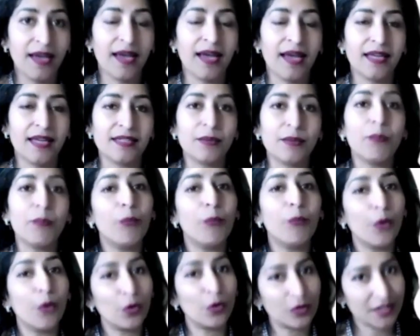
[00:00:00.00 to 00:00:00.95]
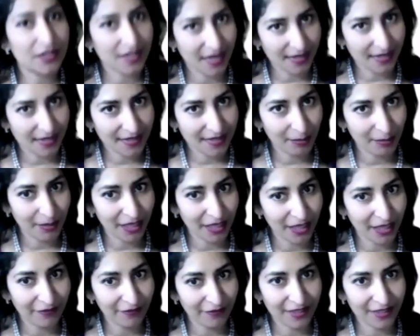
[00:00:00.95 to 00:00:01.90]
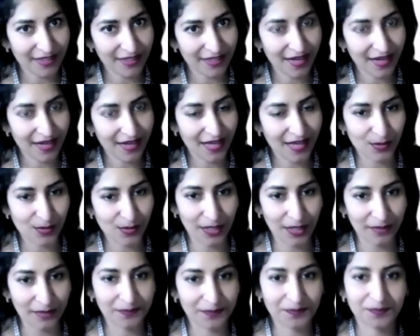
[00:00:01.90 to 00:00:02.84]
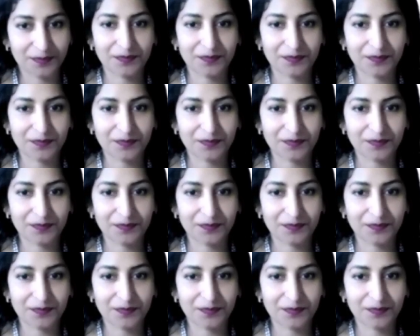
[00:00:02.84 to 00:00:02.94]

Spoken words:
and both sides can benefit as well.